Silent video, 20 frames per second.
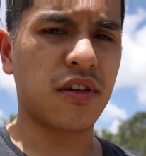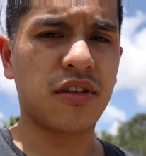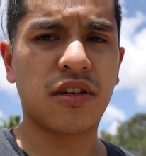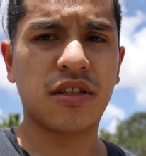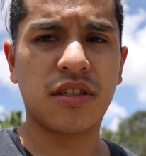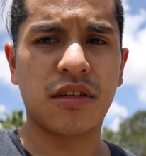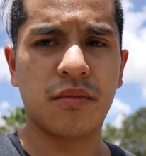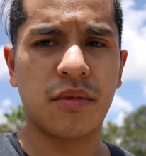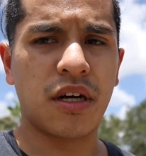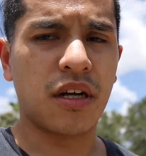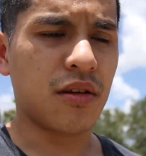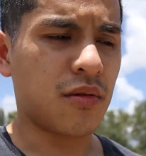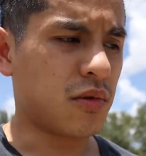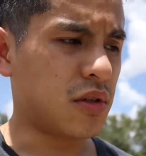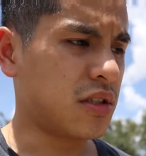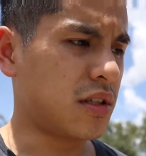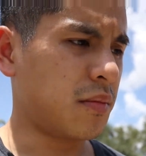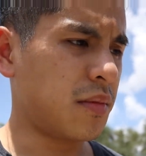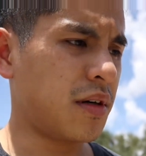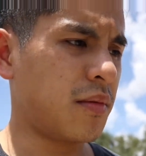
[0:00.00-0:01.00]
$100-something
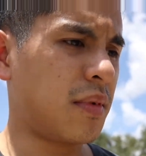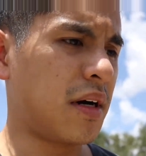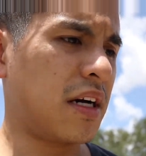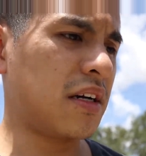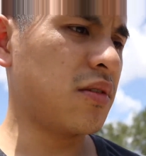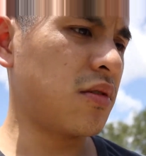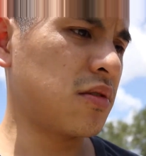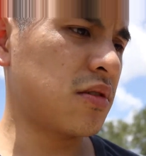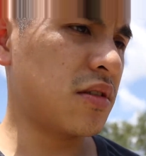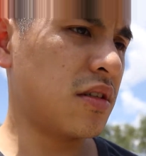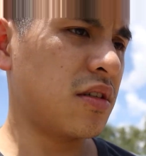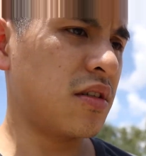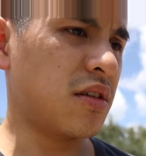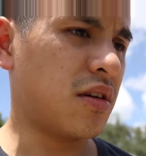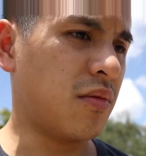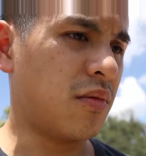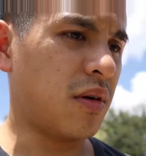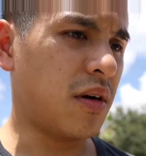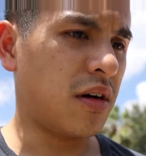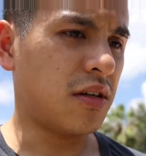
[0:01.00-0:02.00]
ones. I'm gonna buy those,
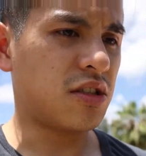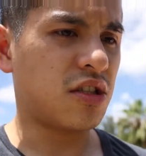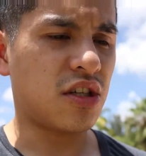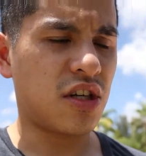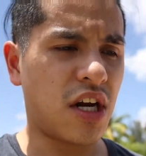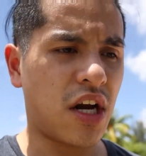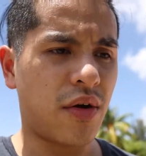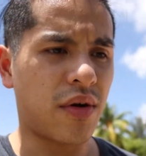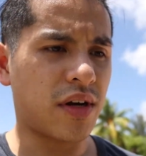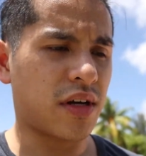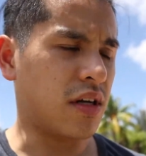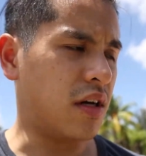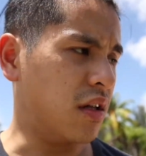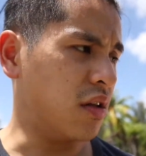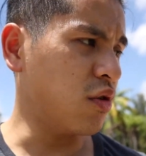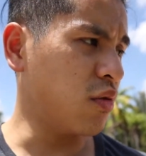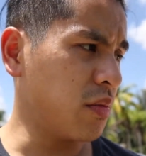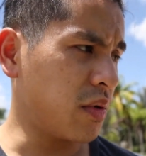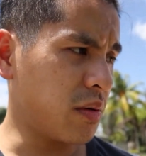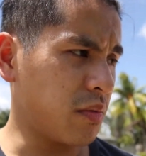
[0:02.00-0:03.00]
generic
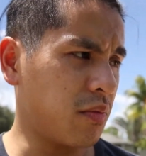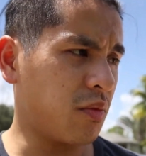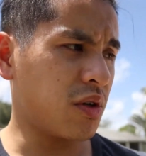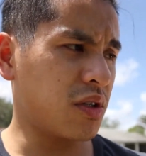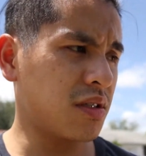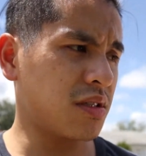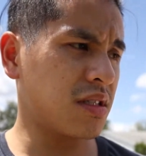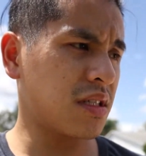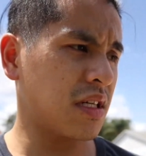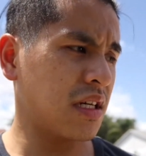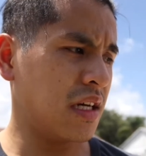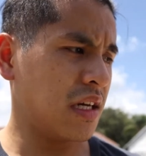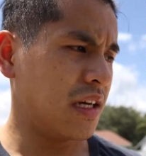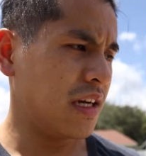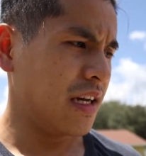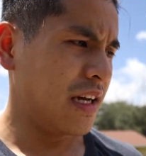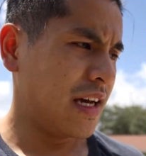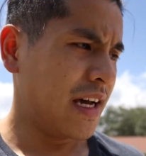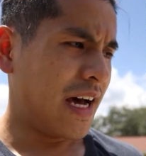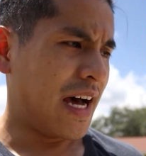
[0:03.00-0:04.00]
aluminum ones.
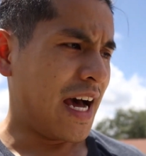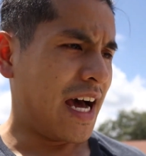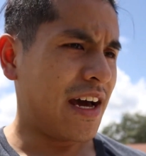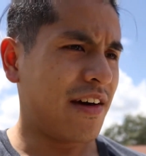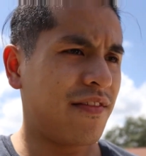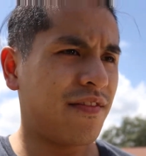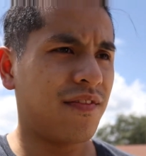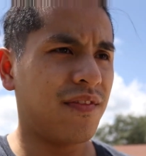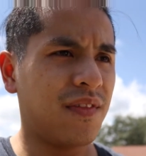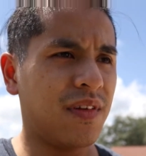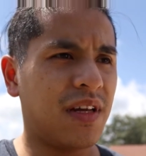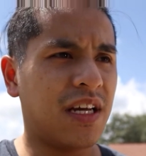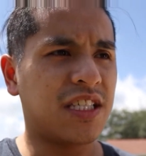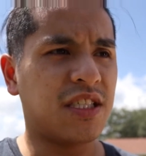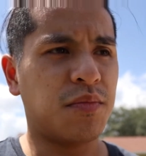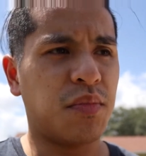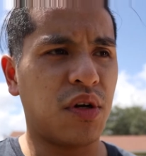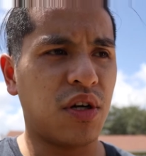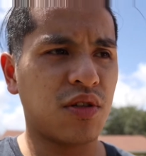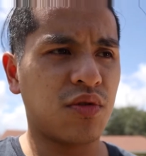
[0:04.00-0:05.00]
I have
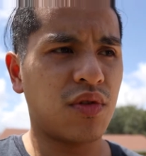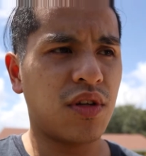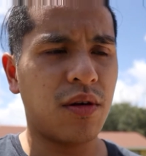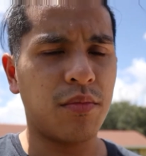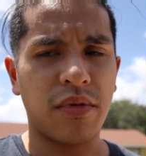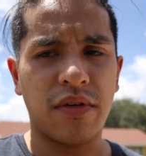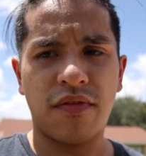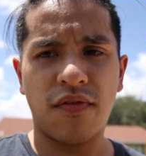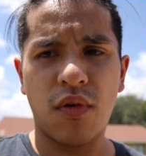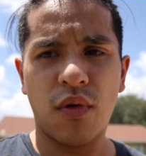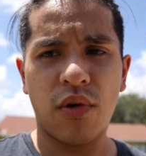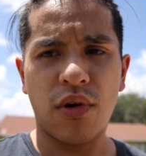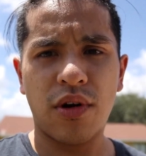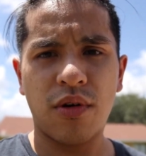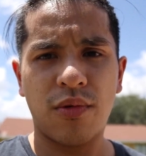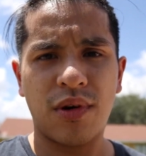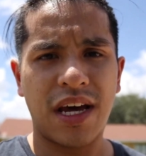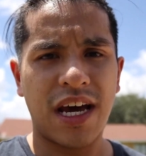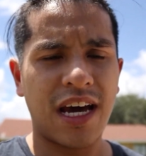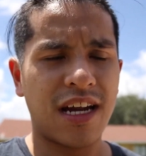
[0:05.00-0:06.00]
experience with them before
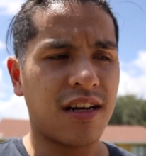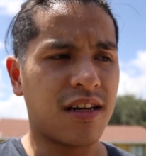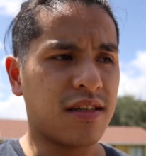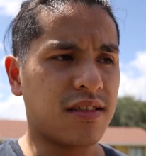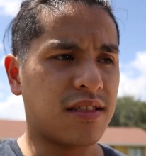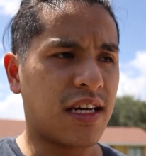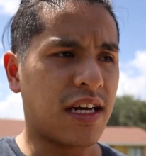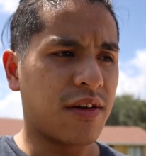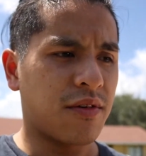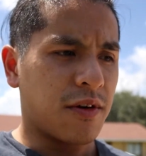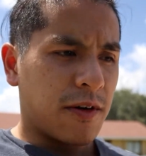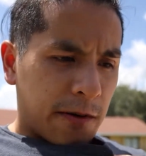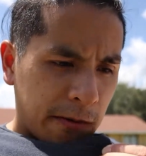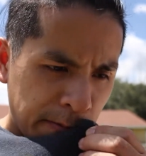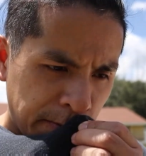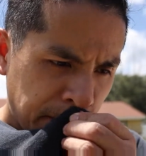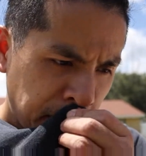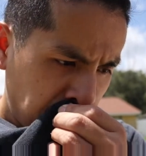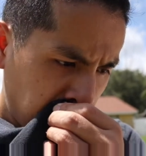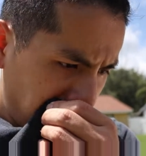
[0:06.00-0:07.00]
when I had an Integra,
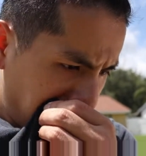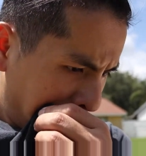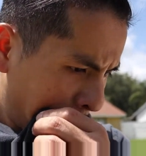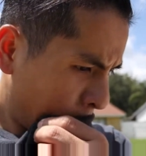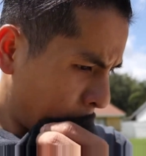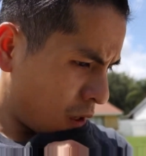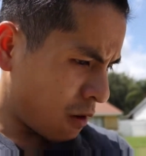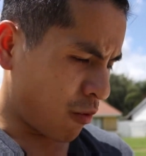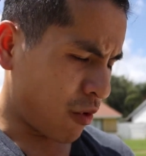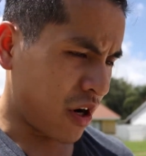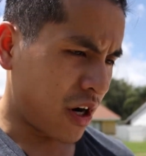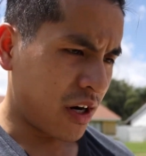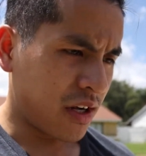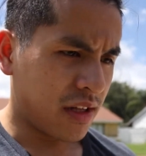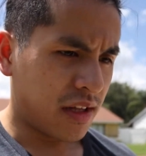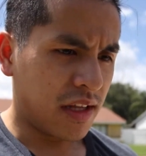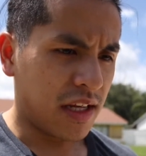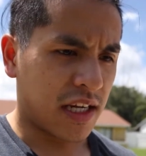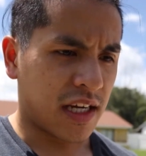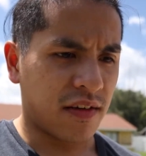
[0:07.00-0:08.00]
where
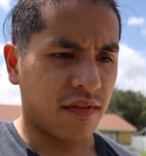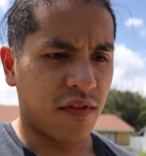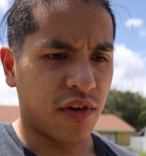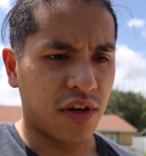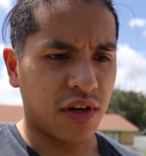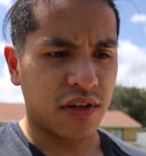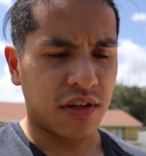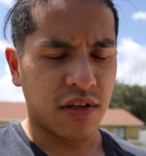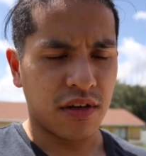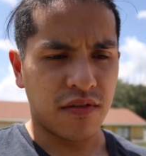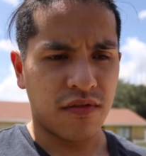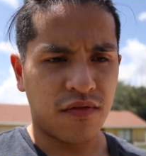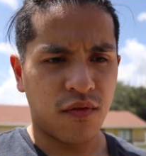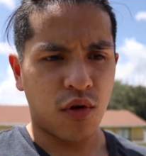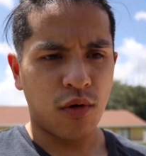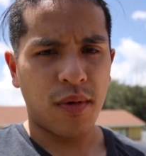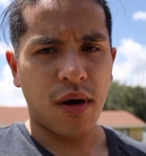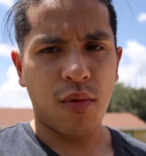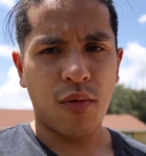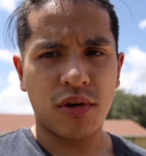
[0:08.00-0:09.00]
they converted the
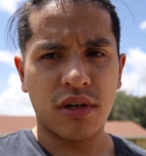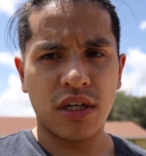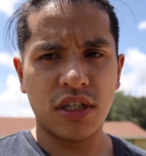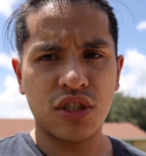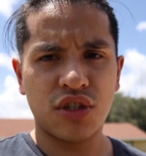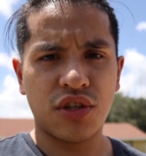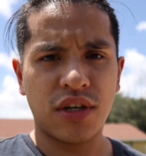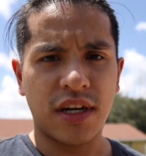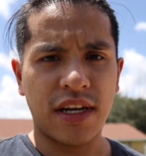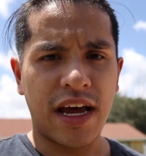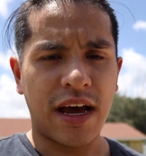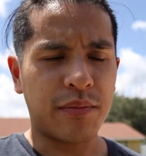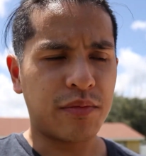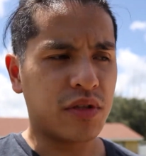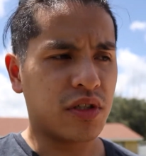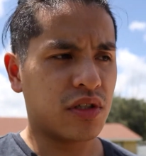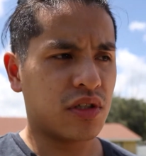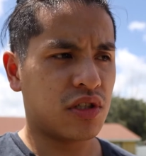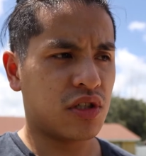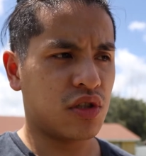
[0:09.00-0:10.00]
4x100
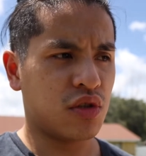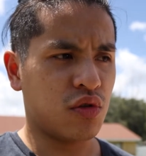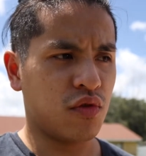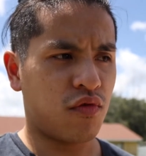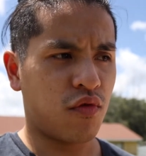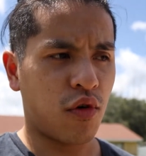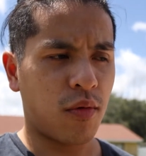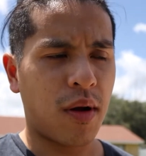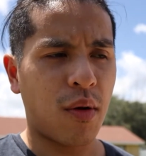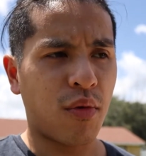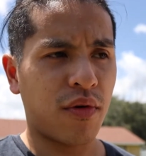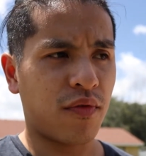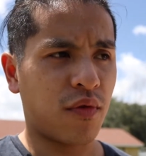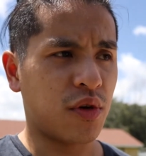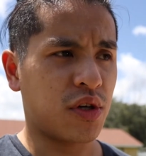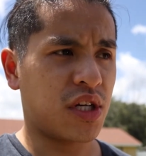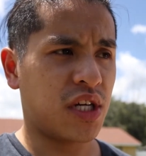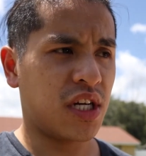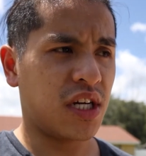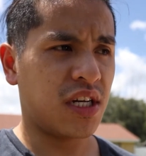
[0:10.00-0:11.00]
adapters to
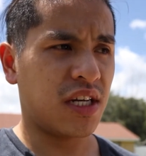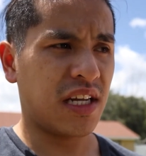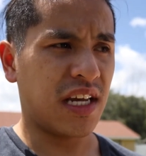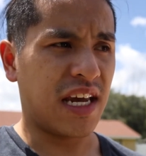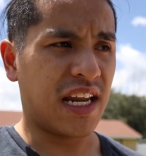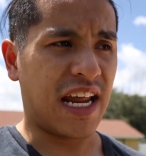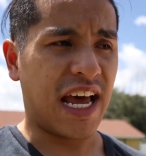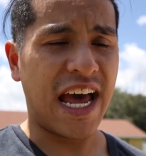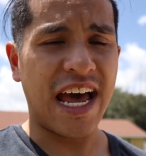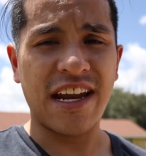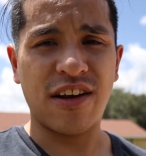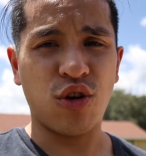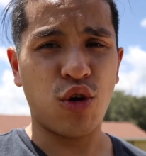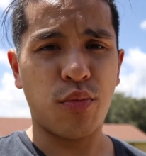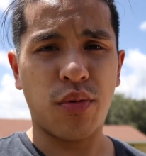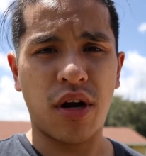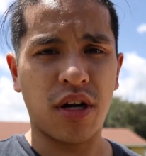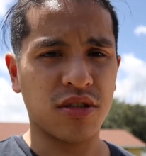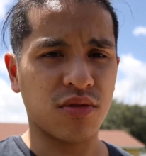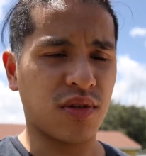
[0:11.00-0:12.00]
4x114, and I had no
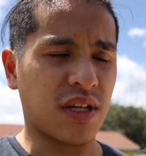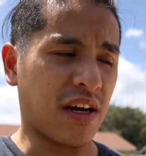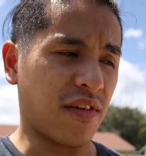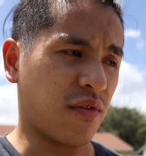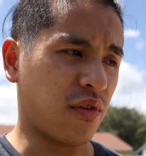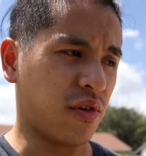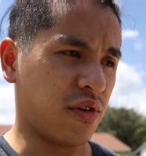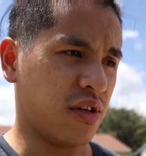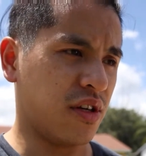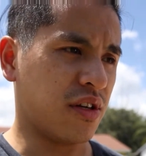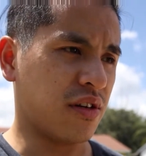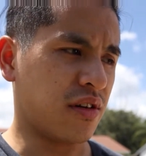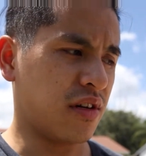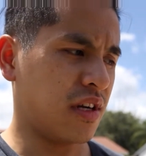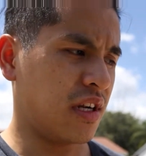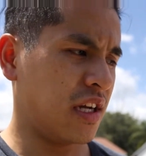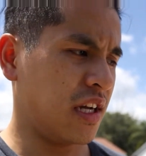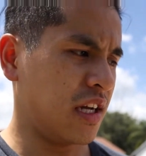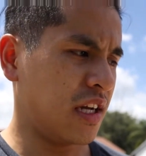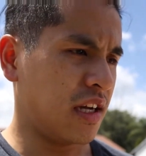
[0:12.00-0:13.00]
problems with that for a year.
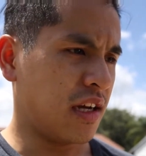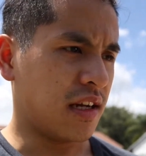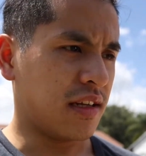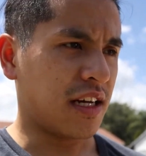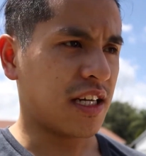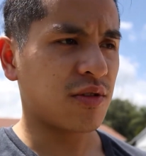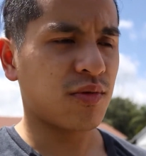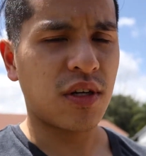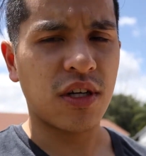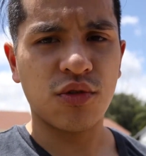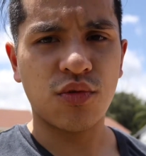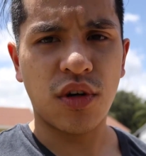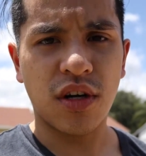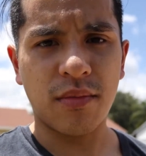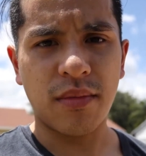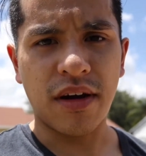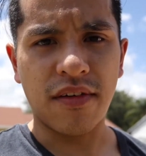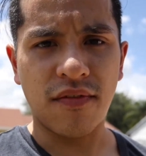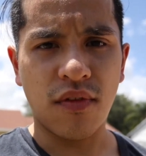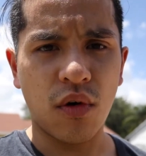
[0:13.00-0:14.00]
And that's when I was running
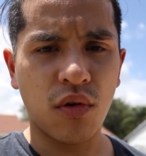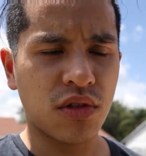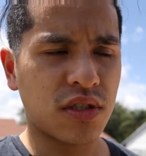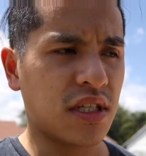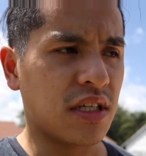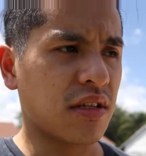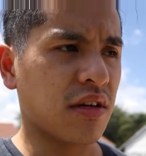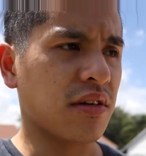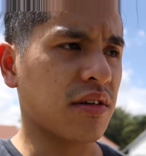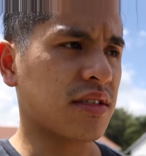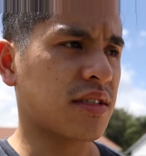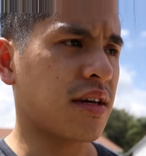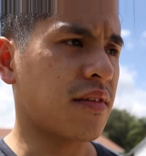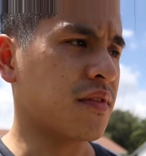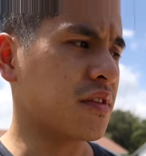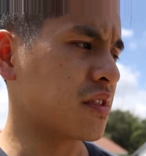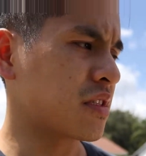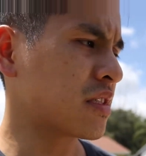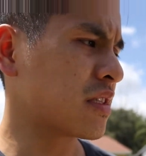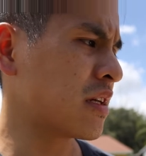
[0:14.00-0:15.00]
my Volk
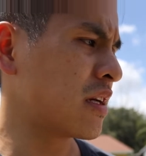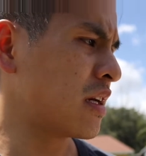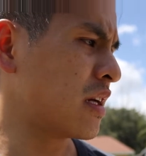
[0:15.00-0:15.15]
T37s.